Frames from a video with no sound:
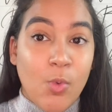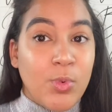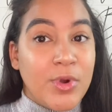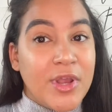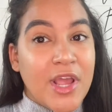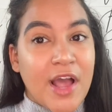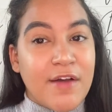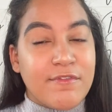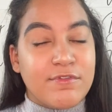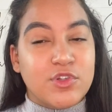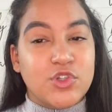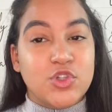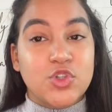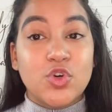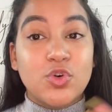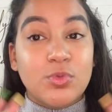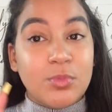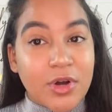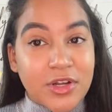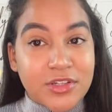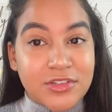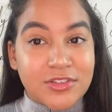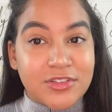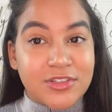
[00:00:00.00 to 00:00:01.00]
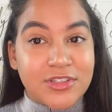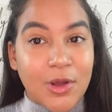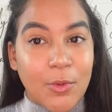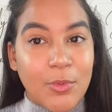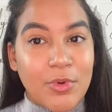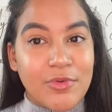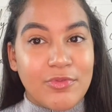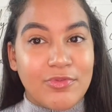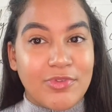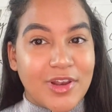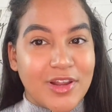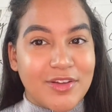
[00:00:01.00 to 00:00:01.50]
We have 2 months that
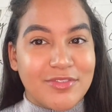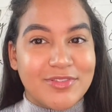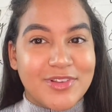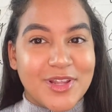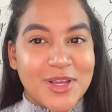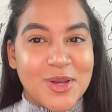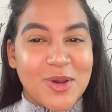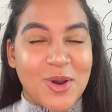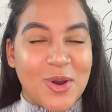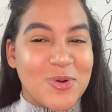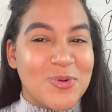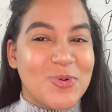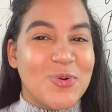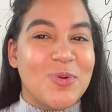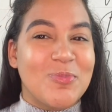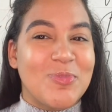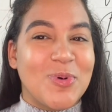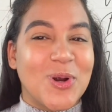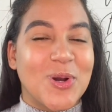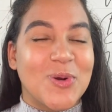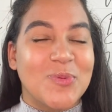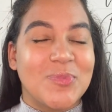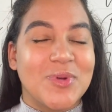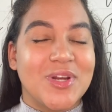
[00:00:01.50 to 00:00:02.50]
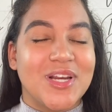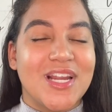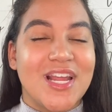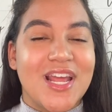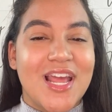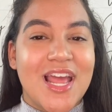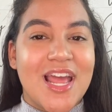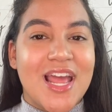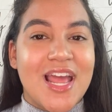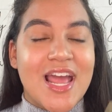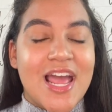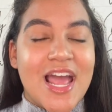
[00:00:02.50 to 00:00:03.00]
we've lived in our new apartment,
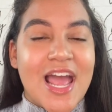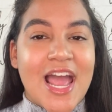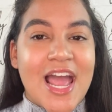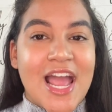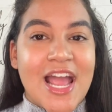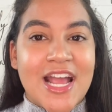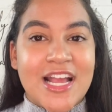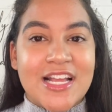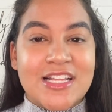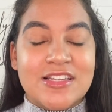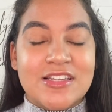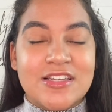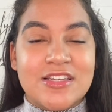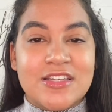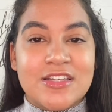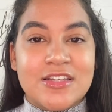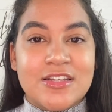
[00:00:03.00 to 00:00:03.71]
and